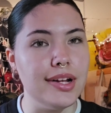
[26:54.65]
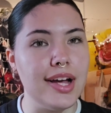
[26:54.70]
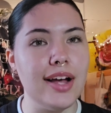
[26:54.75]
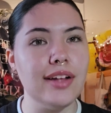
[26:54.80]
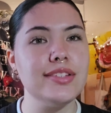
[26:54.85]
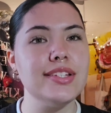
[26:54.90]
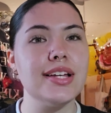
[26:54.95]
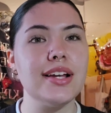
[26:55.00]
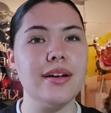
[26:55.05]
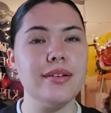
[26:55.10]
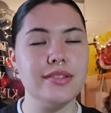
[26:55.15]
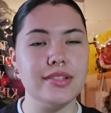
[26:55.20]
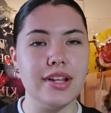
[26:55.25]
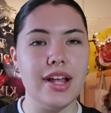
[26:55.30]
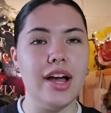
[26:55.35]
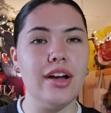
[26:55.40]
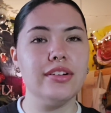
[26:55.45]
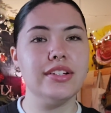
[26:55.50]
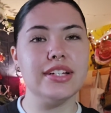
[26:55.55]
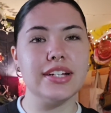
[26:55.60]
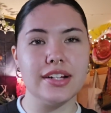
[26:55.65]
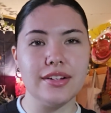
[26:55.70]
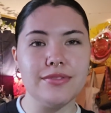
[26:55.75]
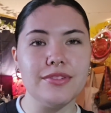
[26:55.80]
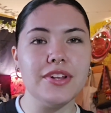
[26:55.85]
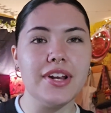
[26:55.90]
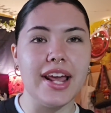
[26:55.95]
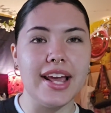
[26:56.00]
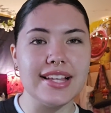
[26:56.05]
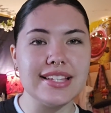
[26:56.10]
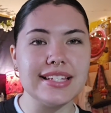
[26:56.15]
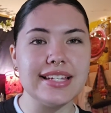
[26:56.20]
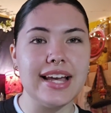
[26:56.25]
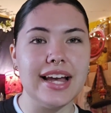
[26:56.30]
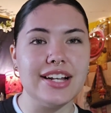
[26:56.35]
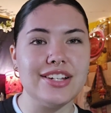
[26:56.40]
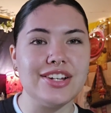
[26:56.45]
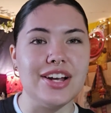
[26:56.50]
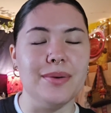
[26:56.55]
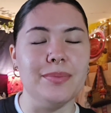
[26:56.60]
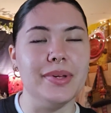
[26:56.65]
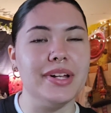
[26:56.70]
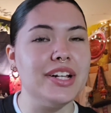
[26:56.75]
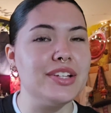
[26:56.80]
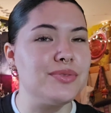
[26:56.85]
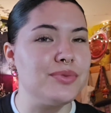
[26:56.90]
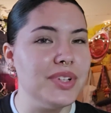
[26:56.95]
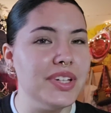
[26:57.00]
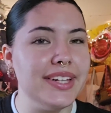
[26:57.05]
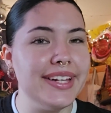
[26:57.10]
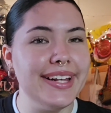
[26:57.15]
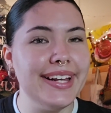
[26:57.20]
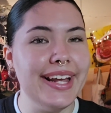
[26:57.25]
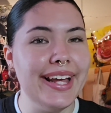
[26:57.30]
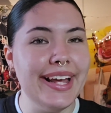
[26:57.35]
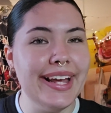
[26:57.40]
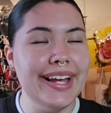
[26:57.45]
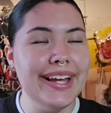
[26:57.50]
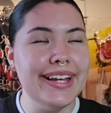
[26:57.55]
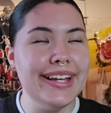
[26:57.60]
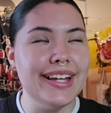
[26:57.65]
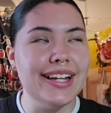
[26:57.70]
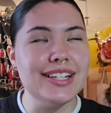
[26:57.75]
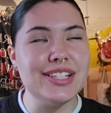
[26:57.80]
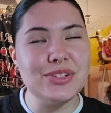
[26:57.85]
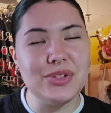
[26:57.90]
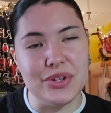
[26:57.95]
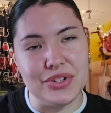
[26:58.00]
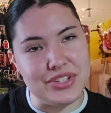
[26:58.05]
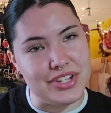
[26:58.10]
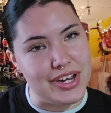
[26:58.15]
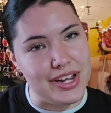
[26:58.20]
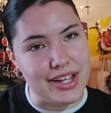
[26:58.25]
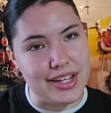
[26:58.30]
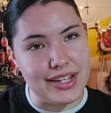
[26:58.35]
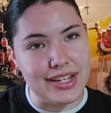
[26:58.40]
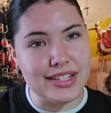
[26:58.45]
I'll take a few days and catch up. Like it's crocheting.